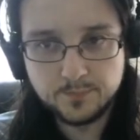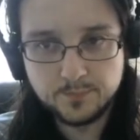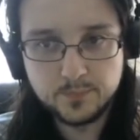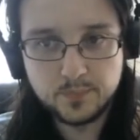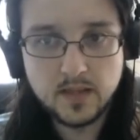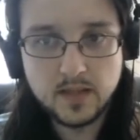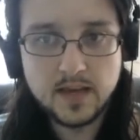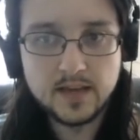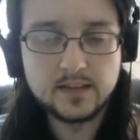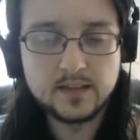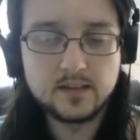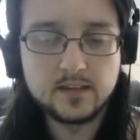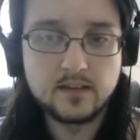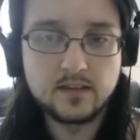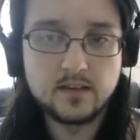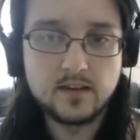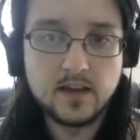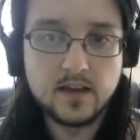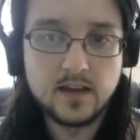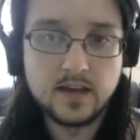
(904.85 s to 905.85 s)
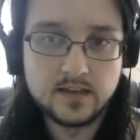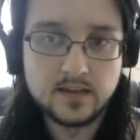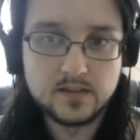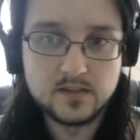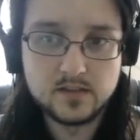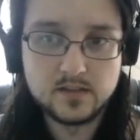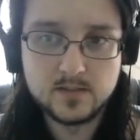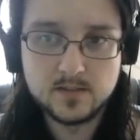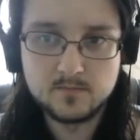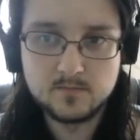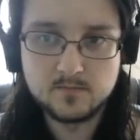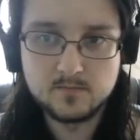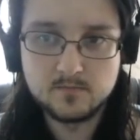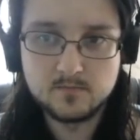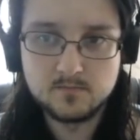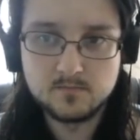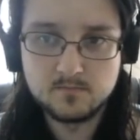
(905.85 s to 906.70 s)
black has